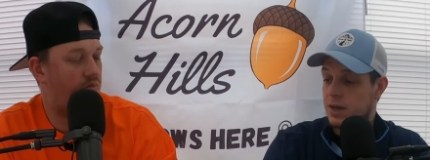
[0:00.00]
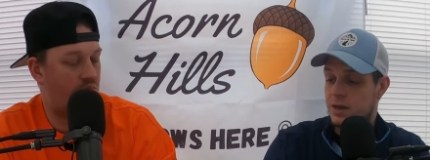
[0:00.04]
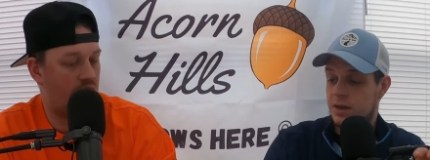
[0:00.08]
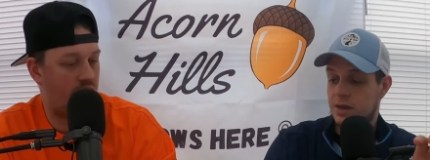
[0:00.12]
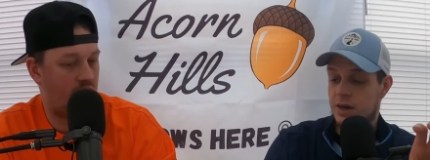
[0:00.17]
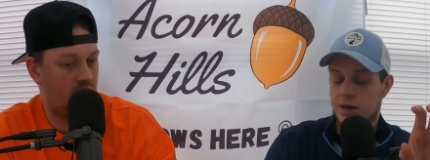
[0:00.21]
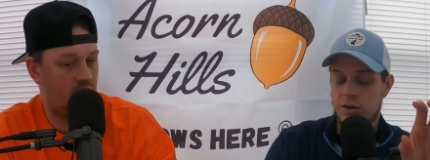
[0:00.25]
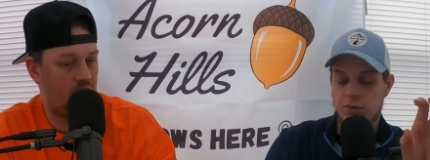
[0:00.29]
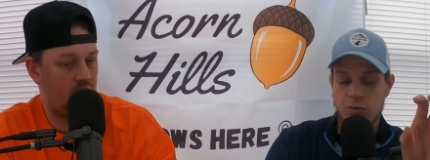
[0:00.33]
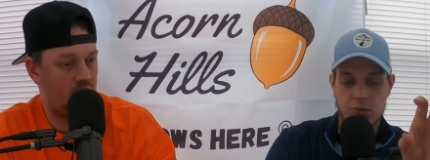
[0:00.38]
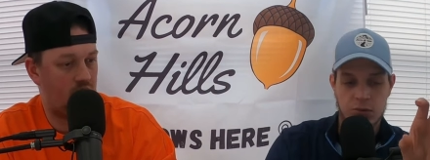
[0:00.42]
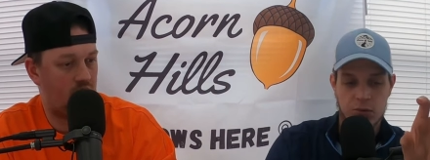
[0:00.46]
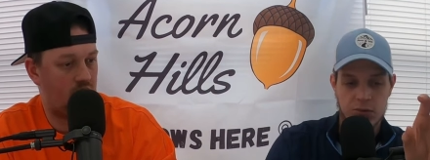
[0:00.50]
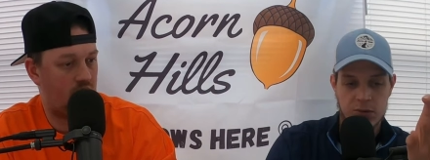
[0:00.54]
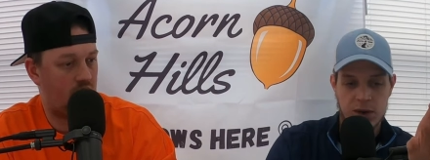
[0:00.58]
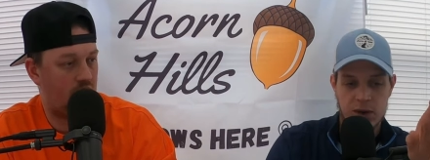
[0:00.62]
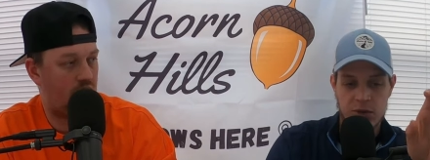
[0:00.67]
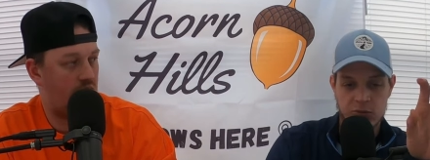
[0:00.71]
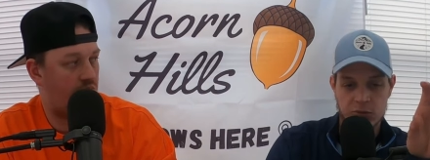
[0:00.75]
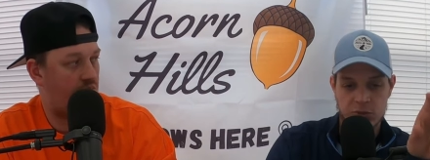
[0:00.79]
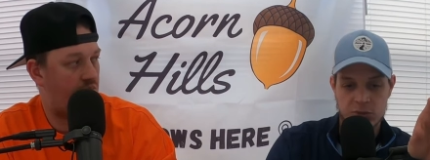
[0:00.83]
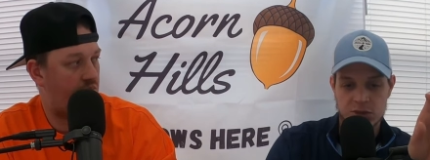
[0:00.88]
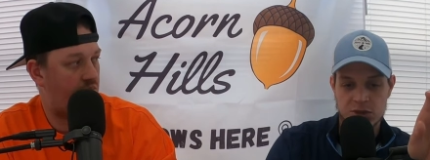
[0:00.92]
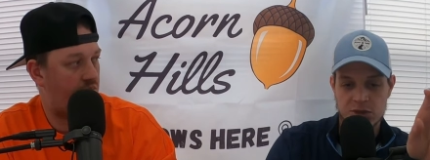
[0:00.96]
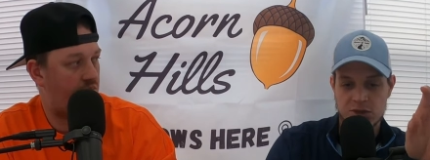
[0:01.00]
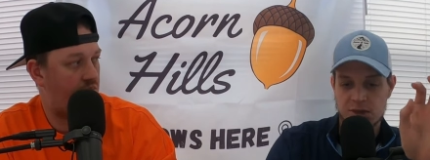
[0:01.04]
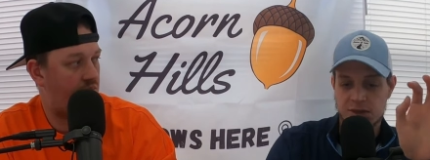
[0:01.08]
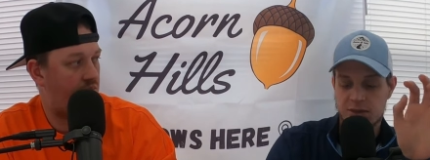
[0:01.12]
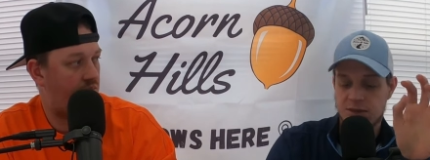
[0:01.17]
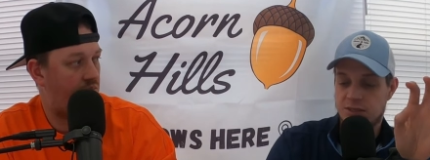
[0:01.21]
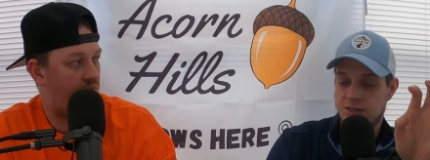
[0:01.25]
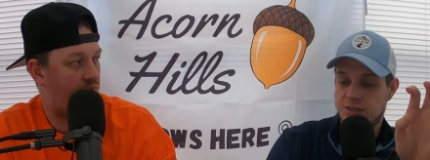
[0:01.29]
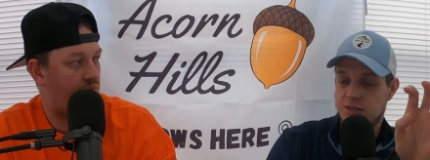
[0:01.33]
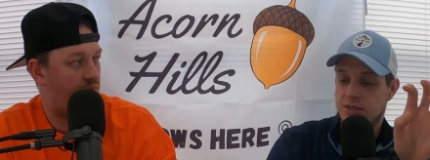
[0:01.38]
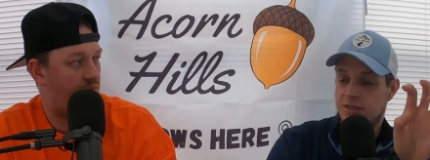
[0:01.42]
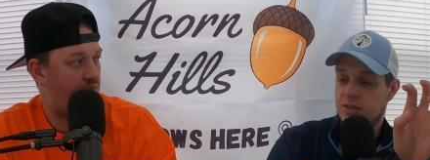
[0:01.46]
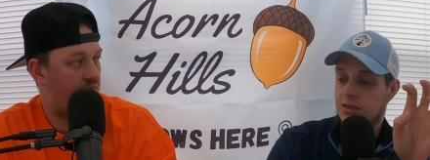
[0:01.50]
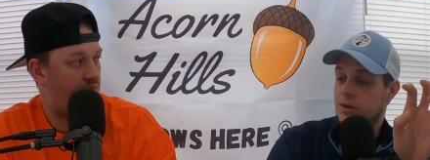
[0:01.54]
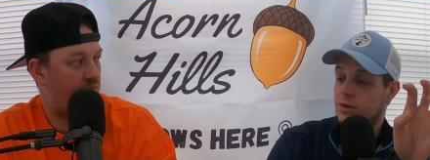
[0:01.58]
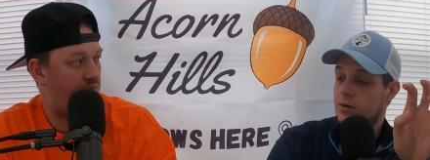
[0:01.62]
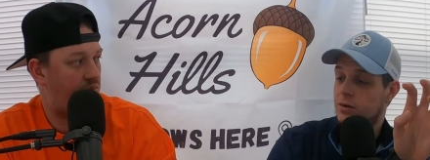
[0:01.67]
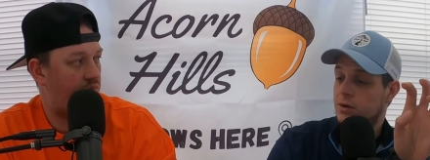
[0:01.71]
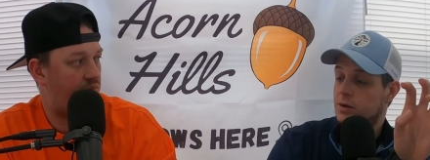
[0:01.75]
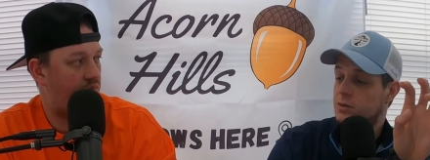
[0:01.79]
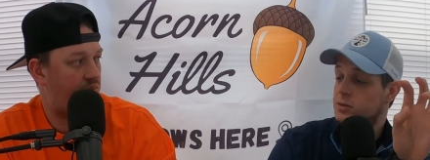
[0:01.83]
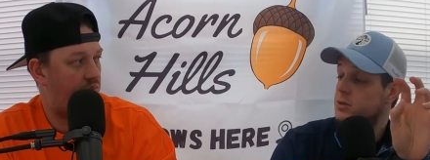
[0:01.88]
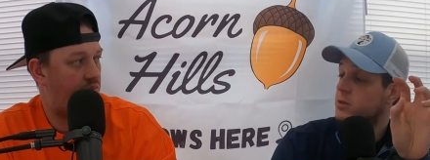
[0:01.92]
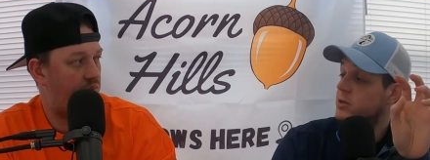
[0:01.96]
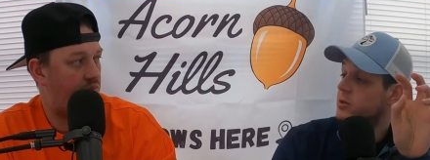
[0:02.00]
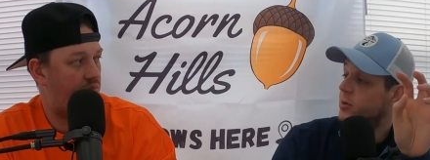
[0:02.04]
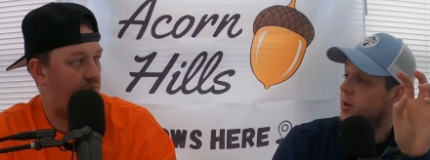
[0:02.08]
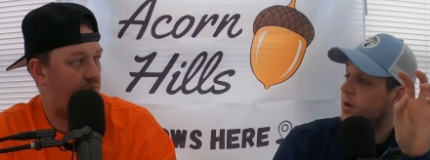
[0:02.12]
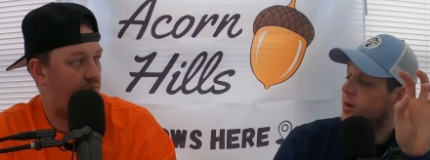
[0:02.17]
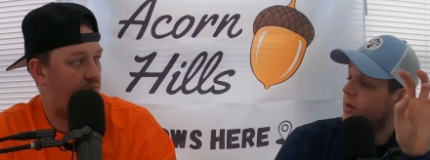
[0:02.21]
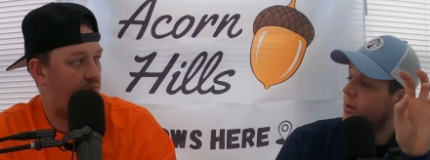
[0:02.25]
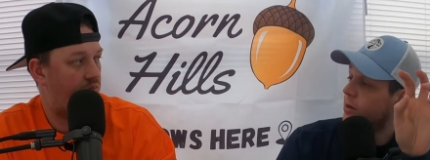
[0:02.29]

Speaker 1: that nine hole round would just like sit there until you had